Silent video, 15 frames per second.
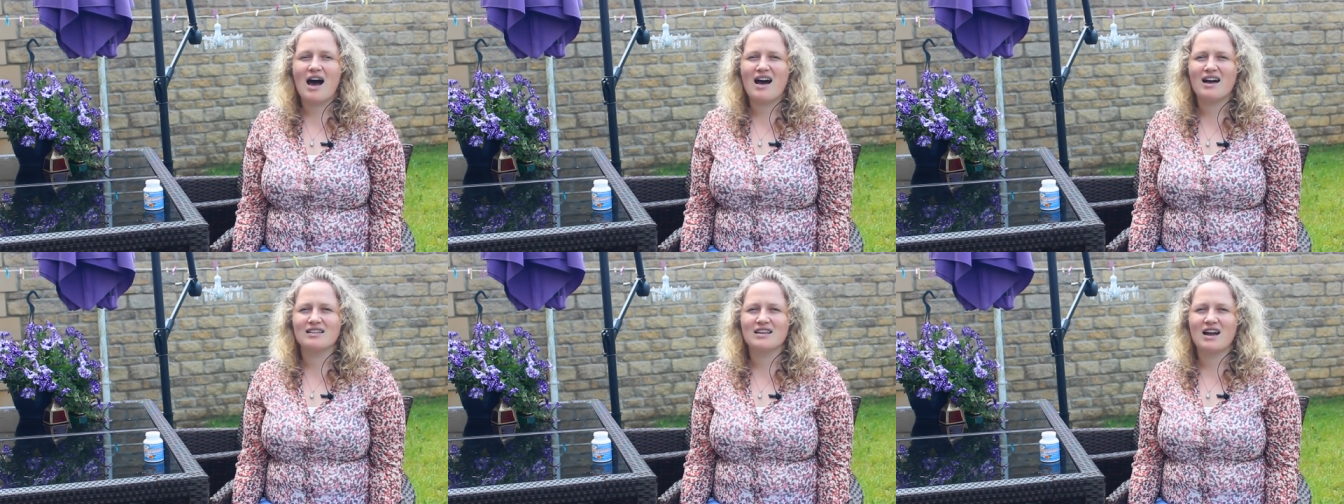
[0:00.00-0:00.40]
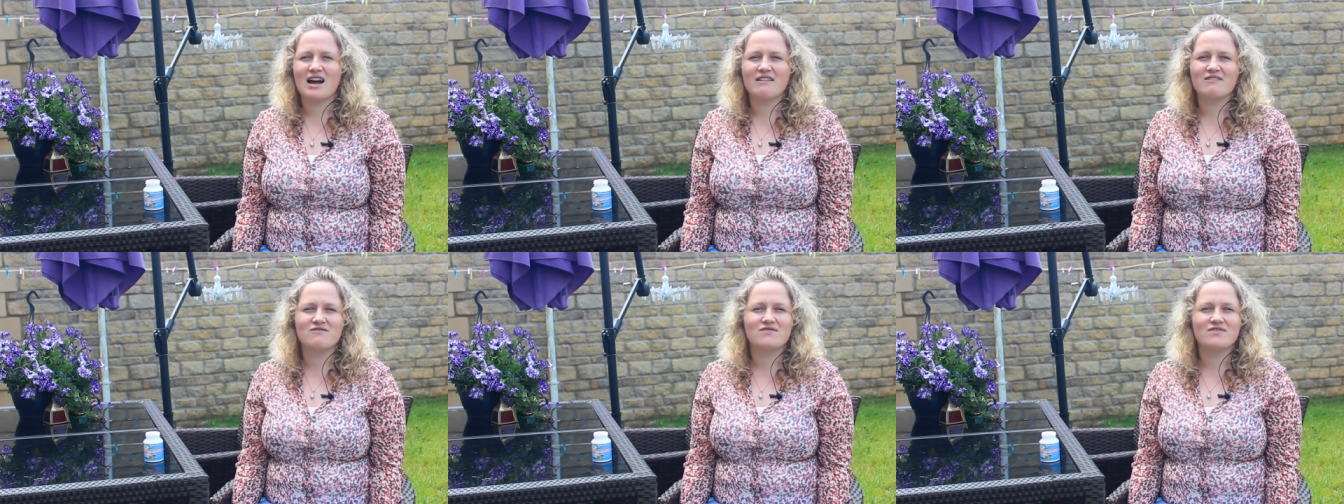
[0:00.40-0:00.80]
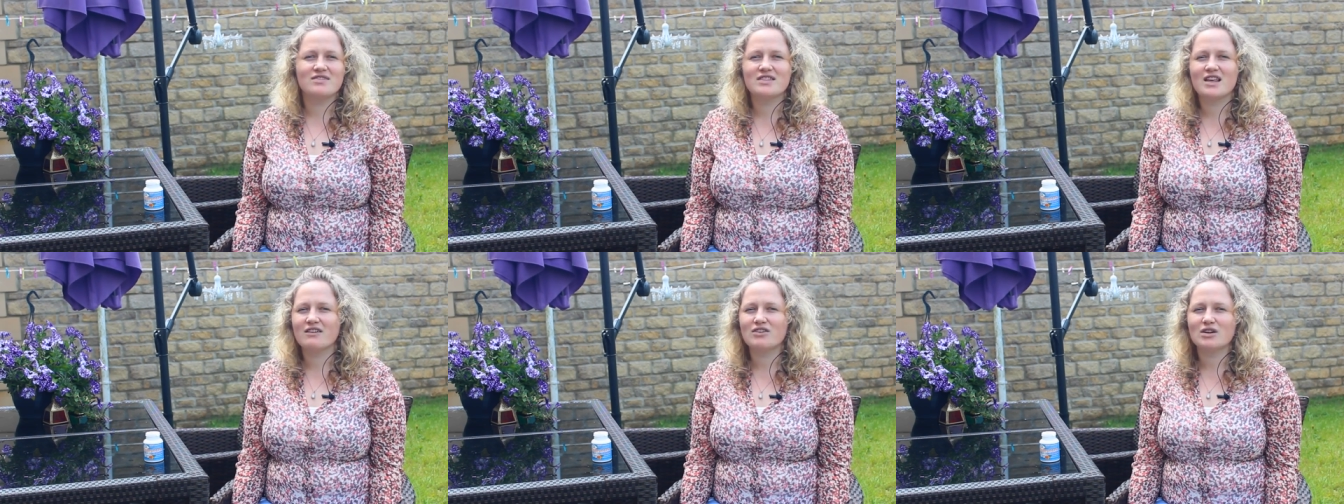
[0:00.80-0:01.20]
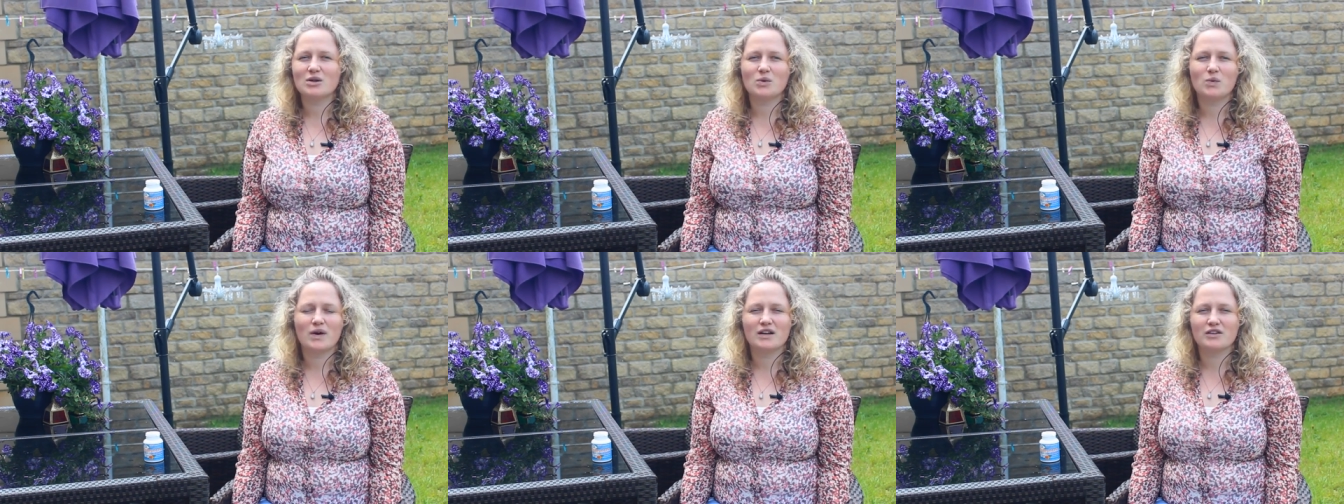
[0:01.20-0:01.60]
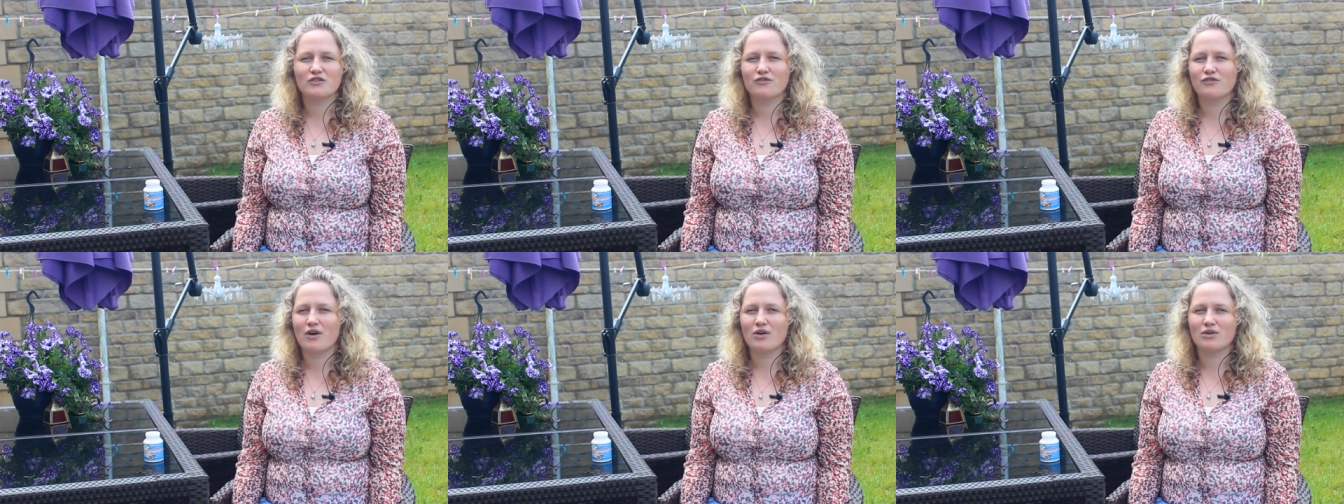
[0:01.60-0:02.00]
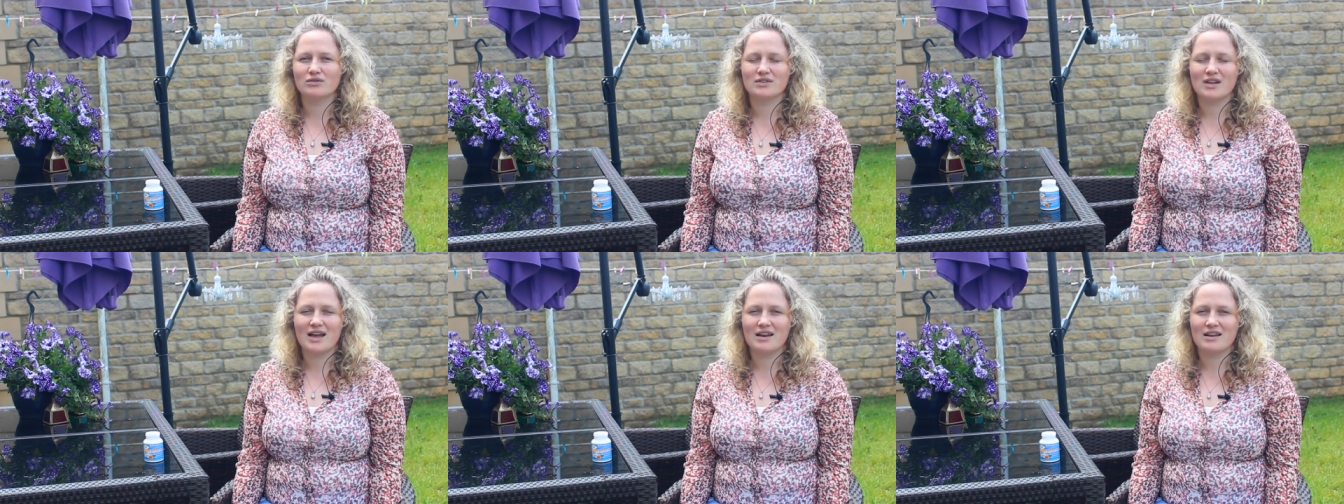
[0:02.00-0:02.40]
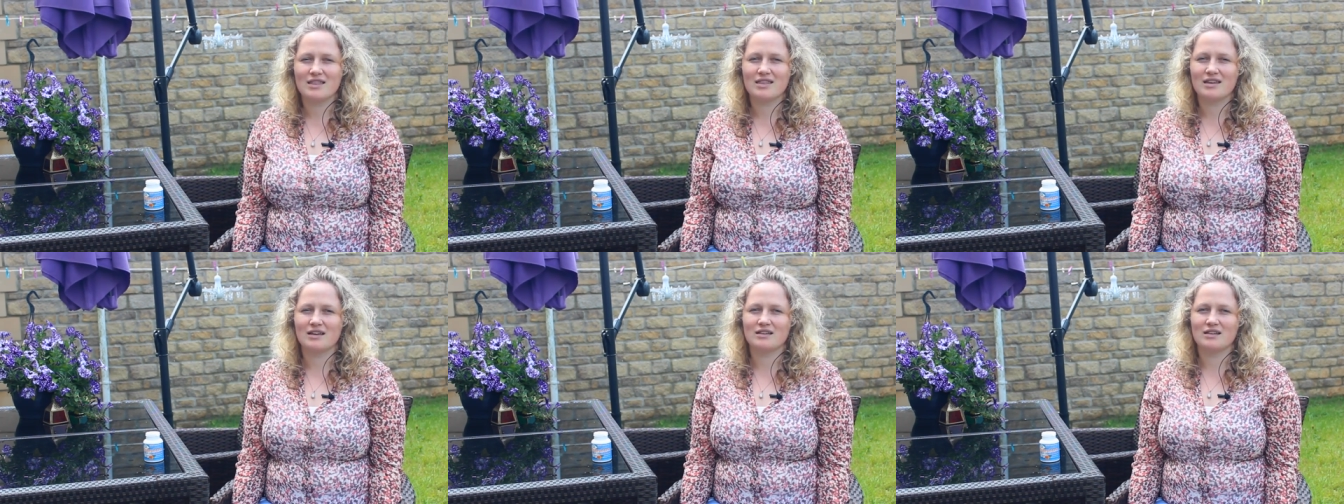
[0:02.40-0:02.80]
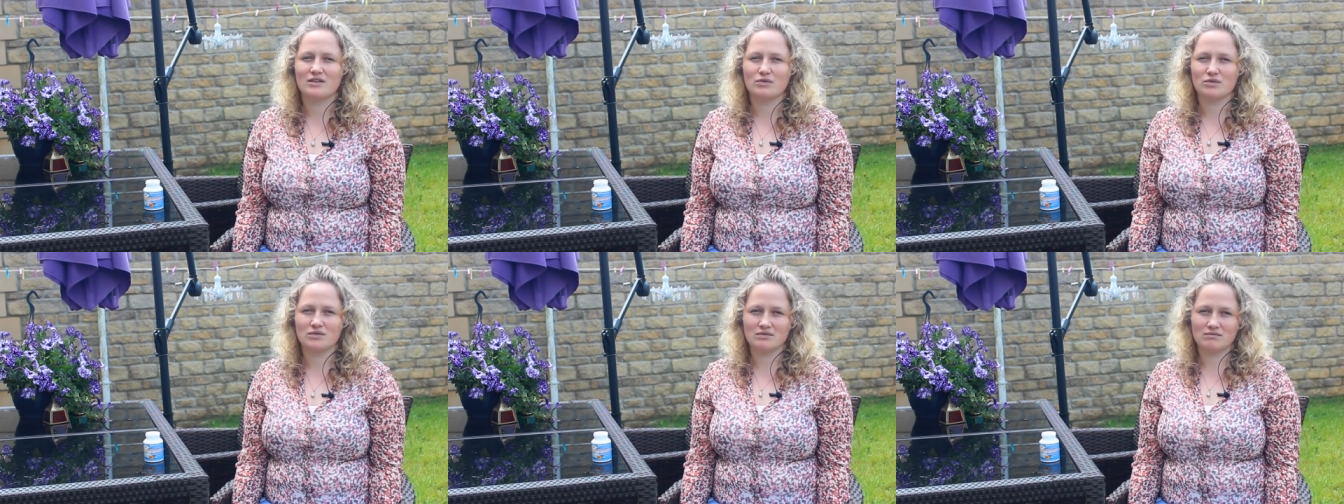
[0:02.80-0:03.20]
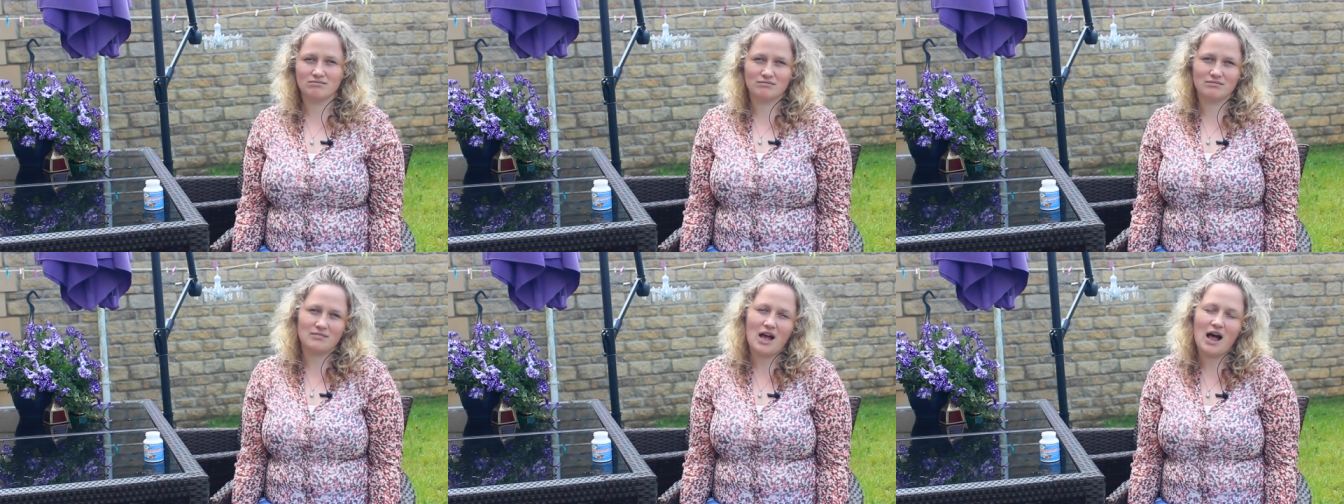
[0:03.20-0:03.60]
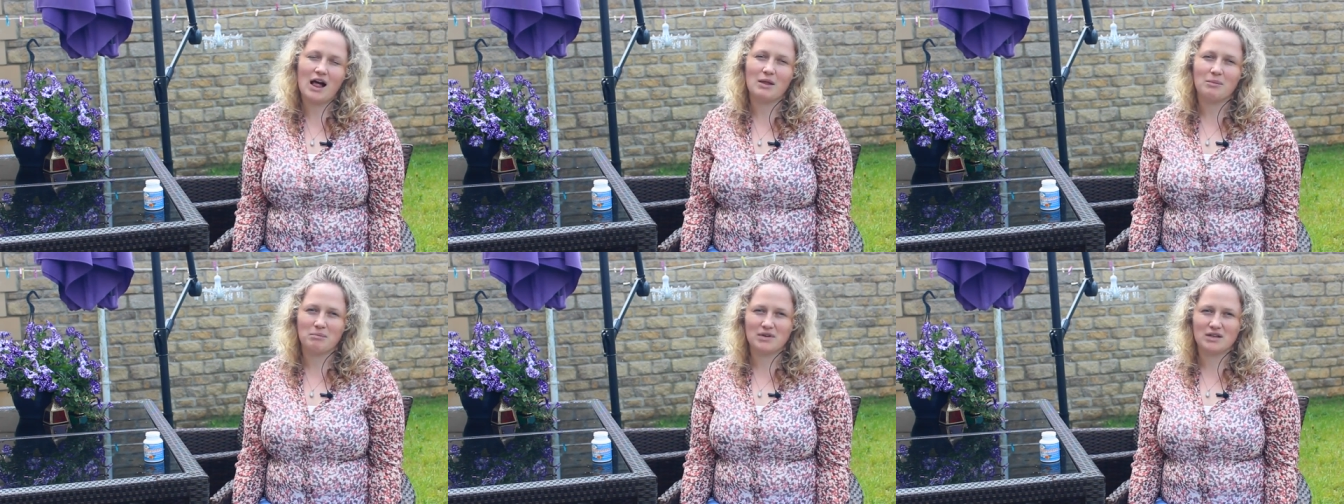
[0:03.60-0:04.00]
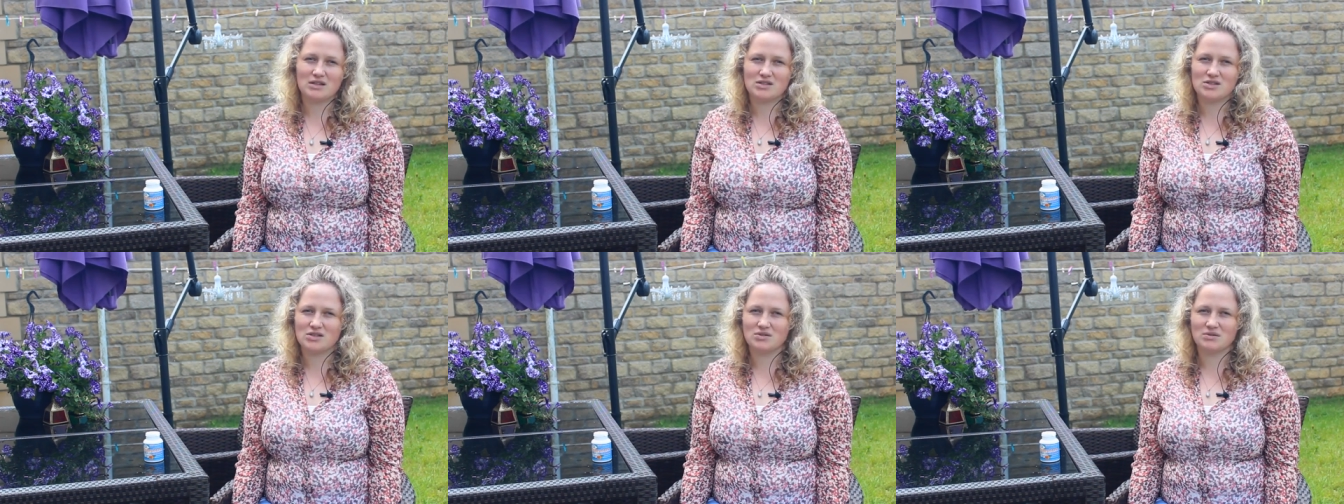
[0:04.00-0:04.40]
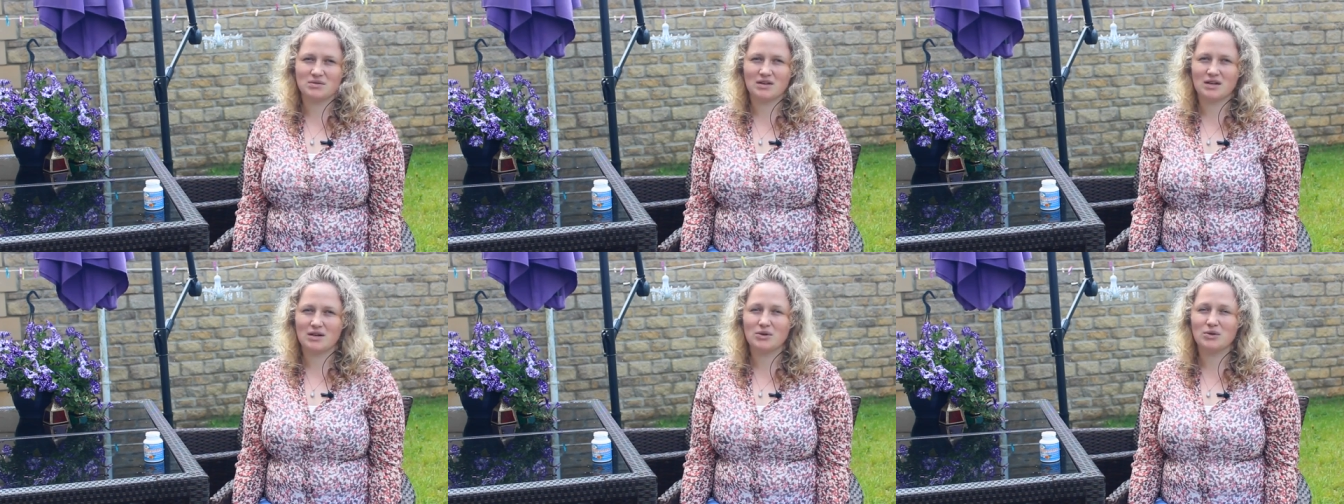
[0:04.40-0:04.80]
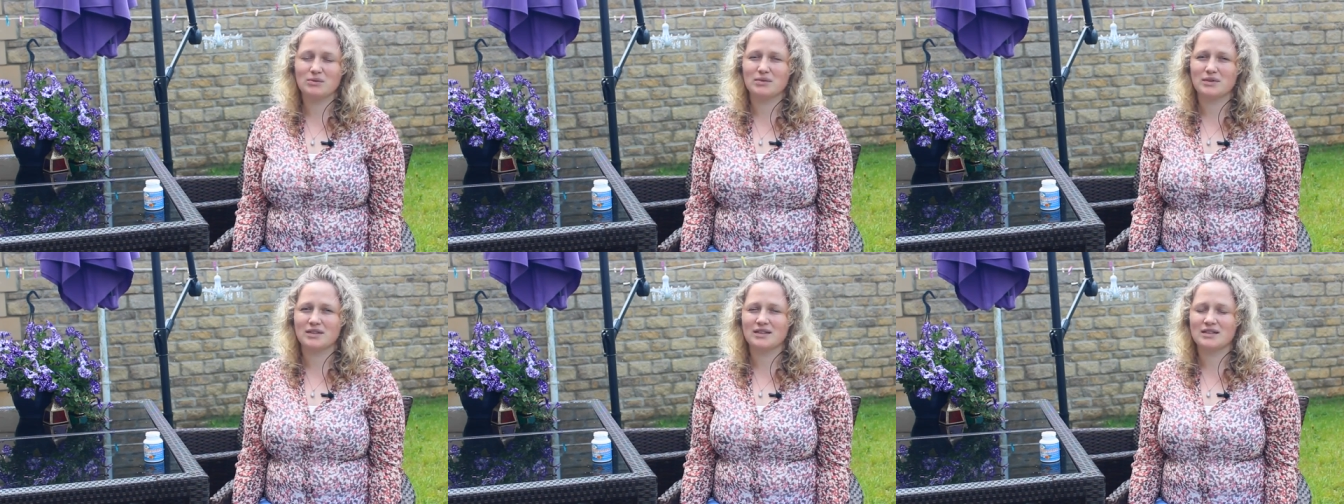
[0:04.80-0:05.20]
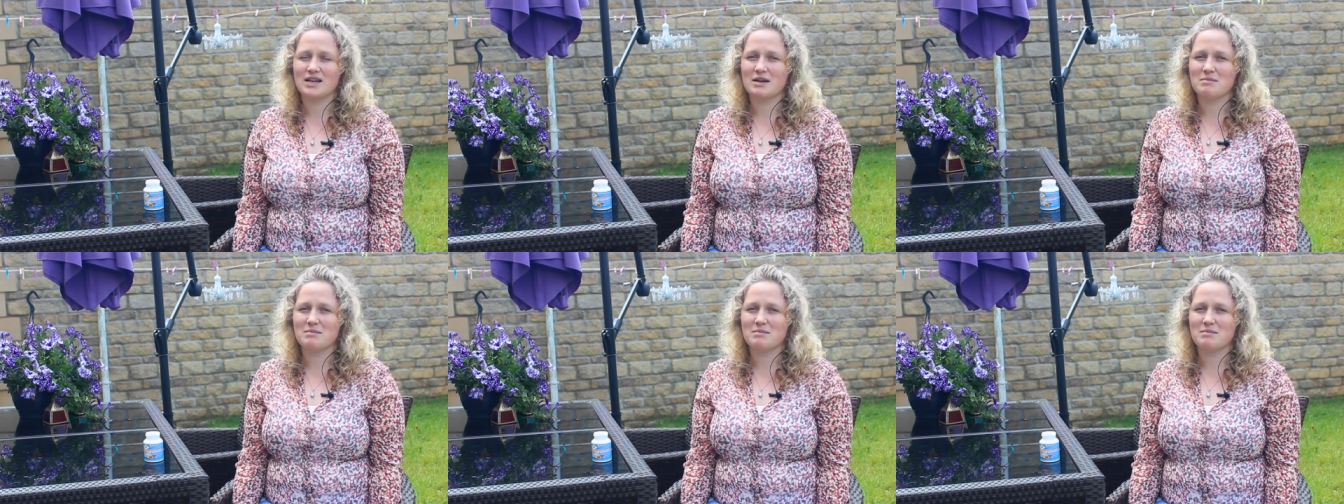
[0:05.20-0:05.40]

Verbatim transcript: and I've never quite found anything that would help me to get over it.